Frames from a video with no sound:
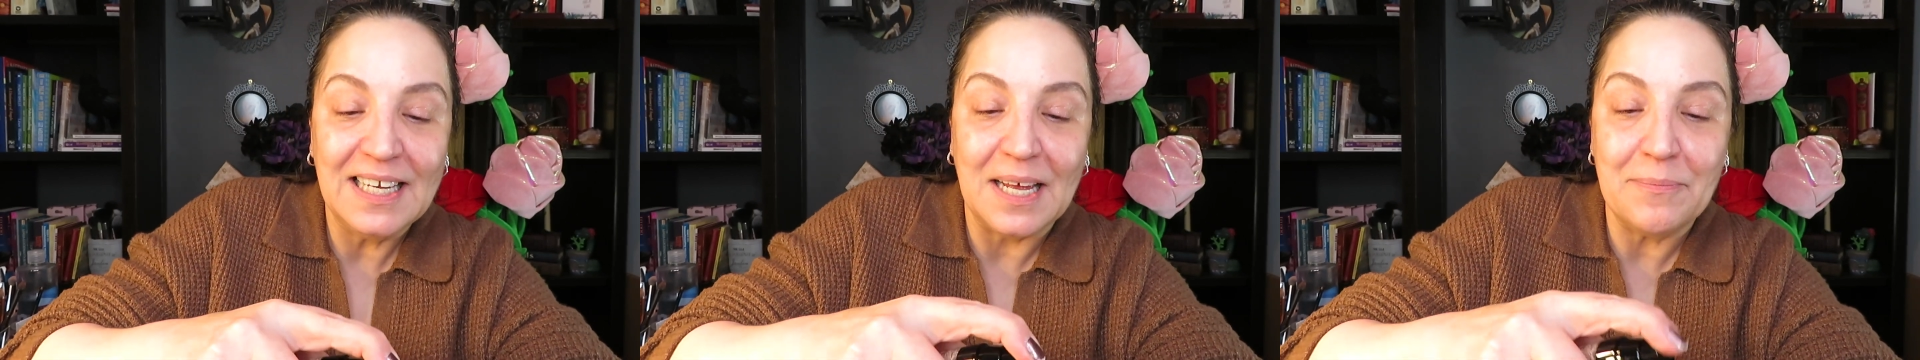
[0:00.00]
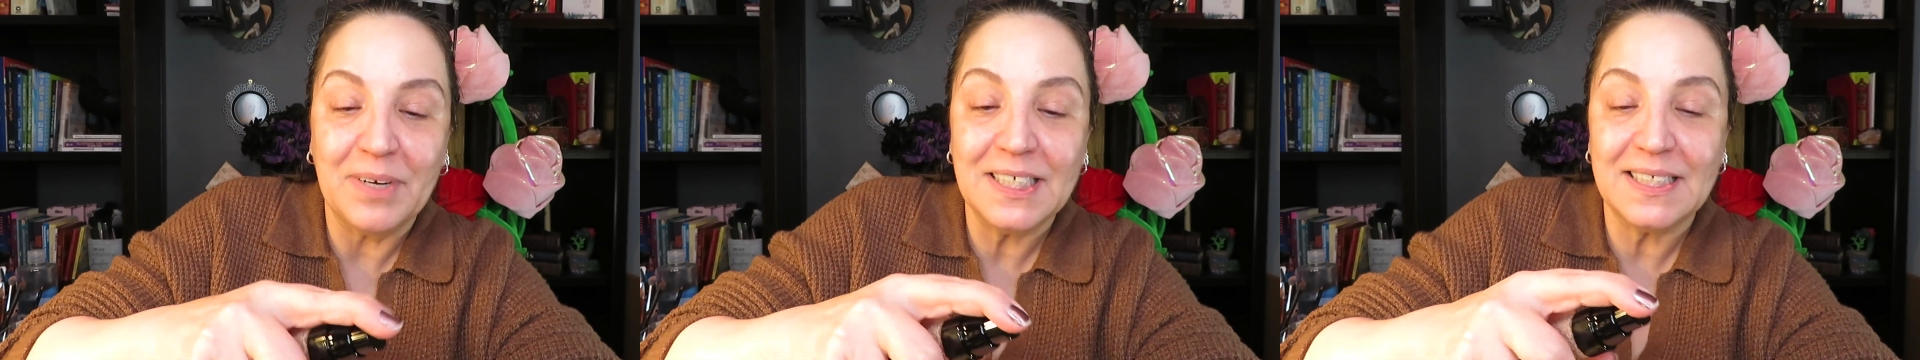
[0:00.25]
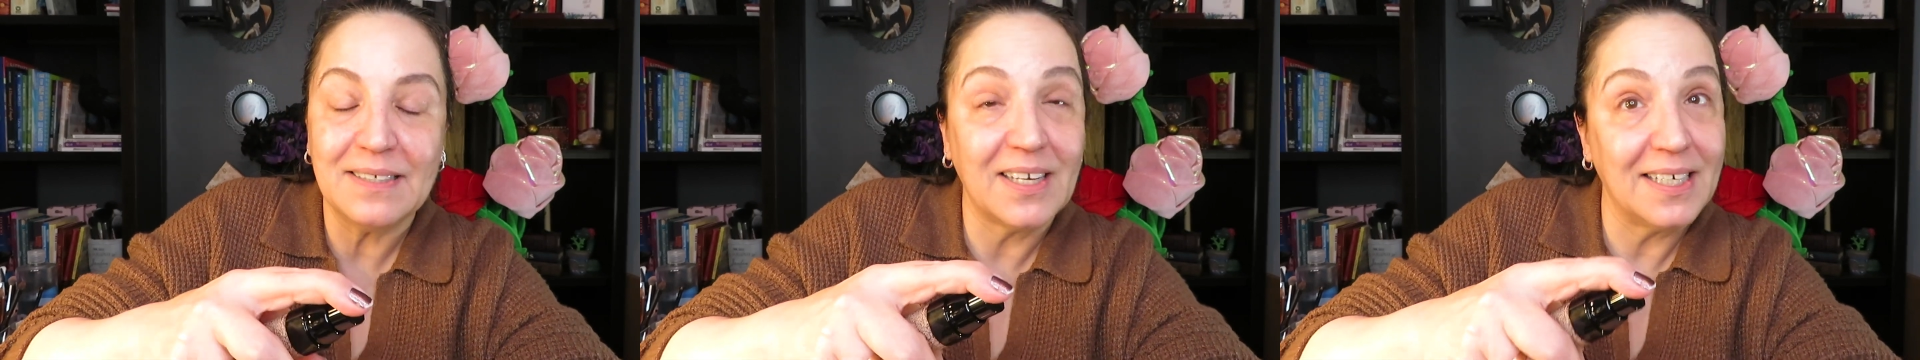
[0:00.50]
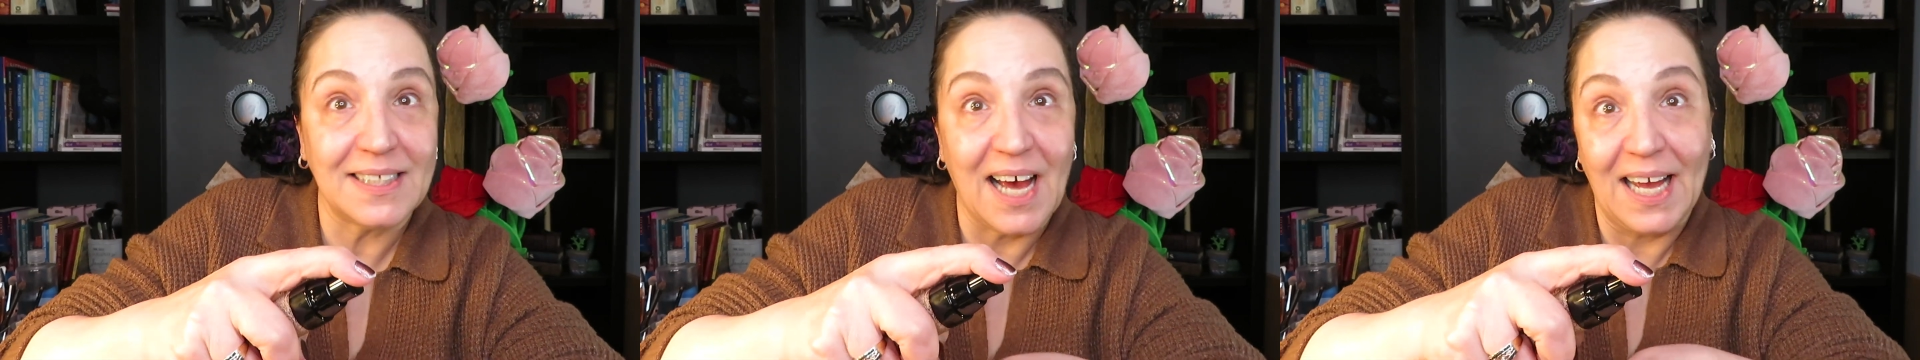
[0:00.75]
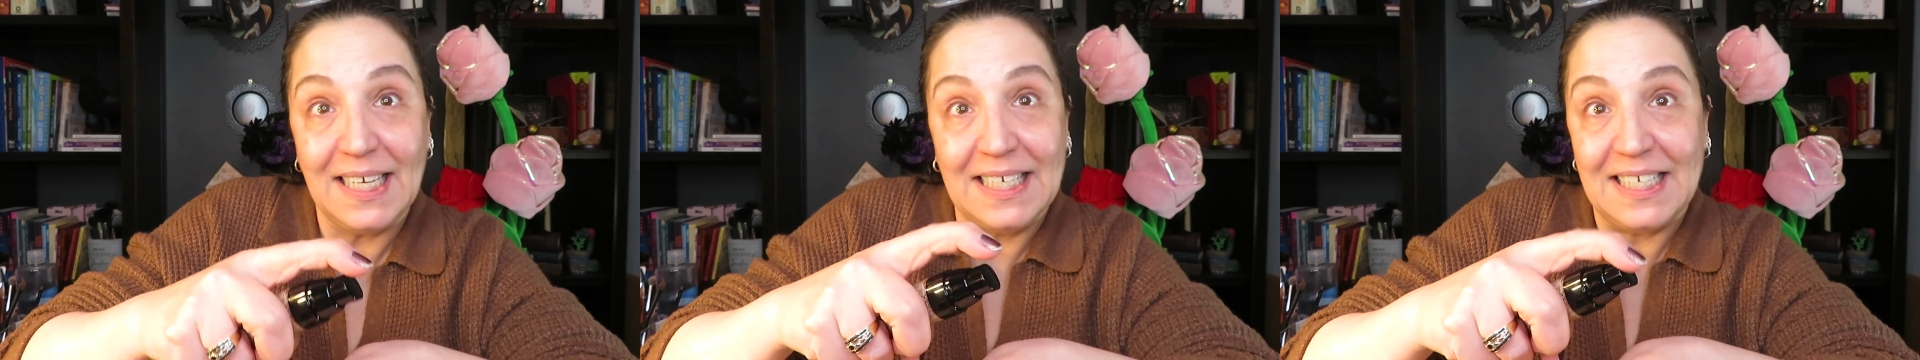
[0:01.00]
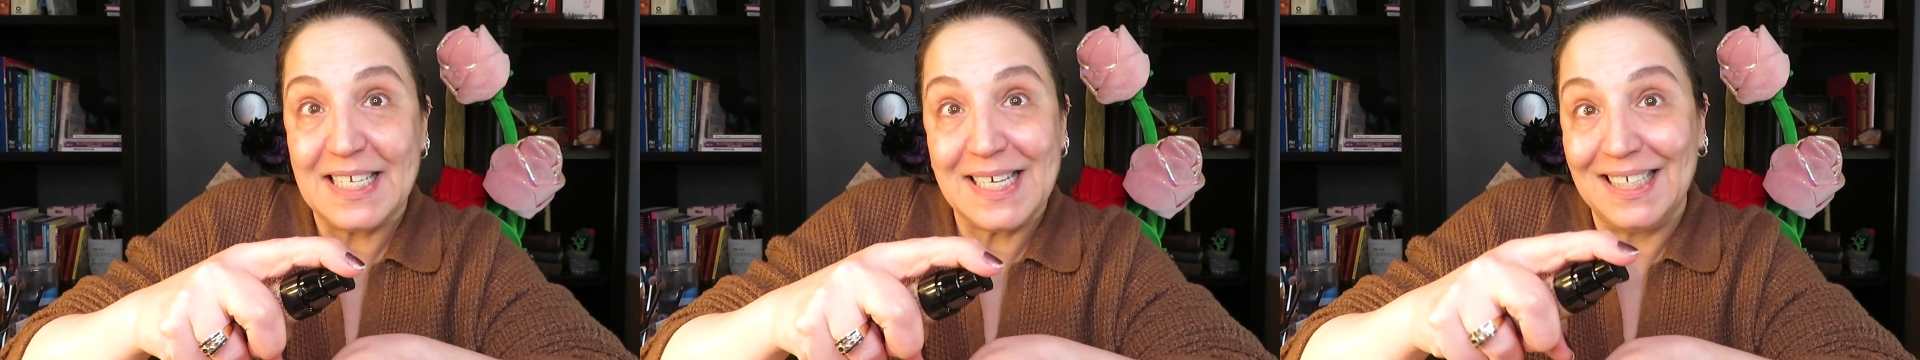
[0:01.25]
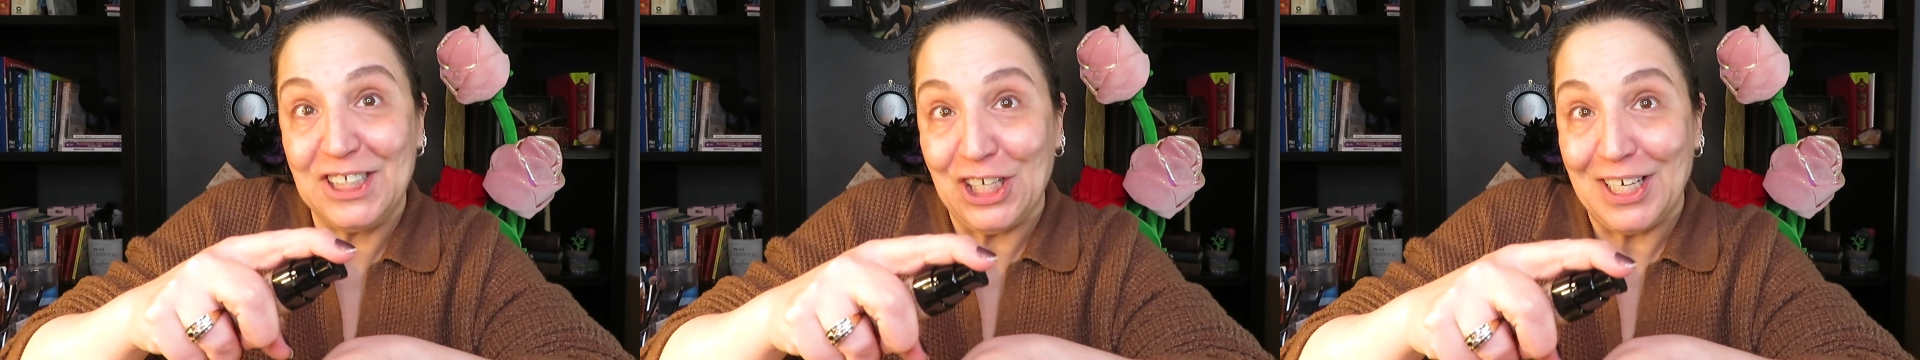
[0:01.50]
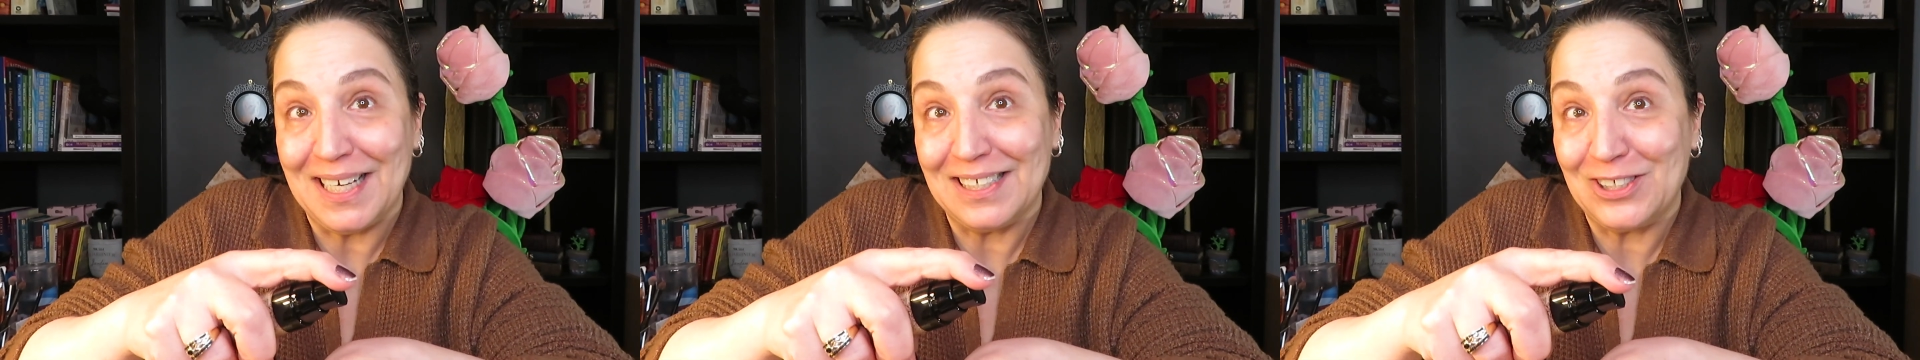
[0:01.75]
Because I didn't touch
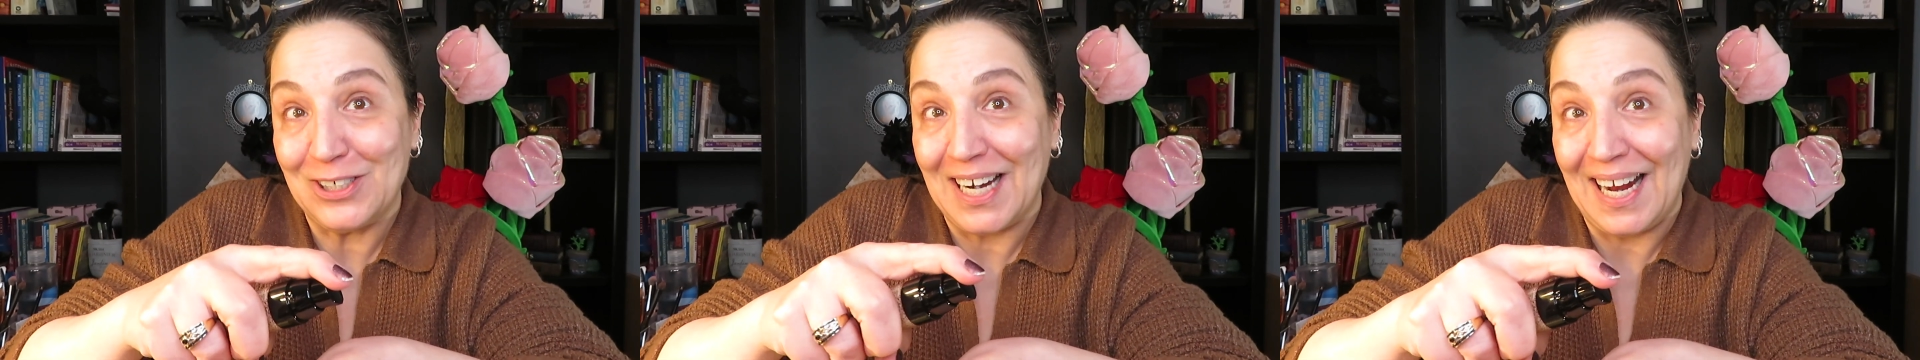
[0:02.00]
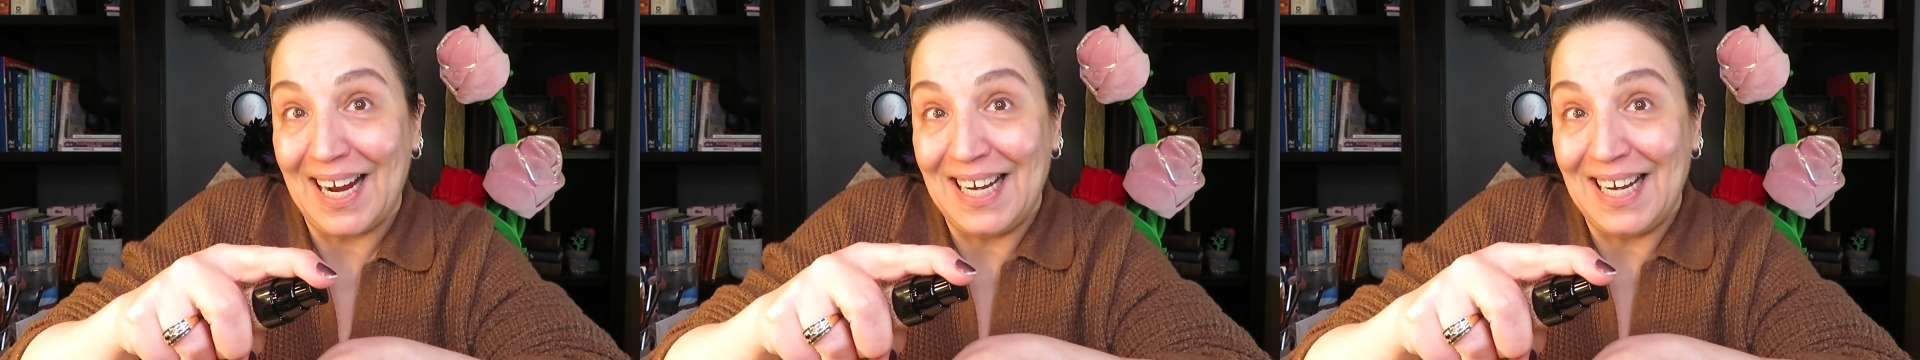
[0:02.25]
it yesterday.